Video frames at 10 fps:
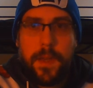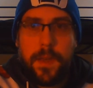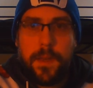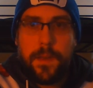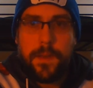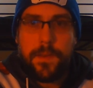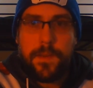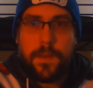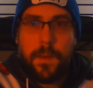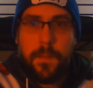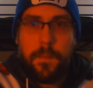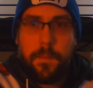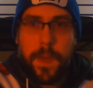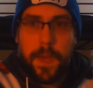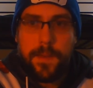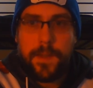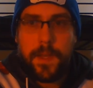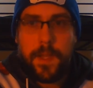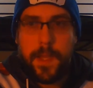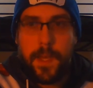is
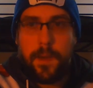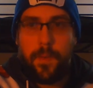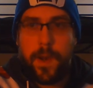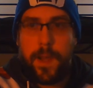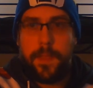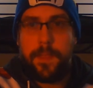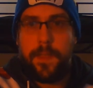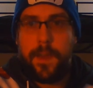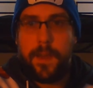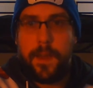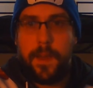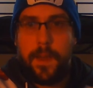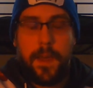basically where I think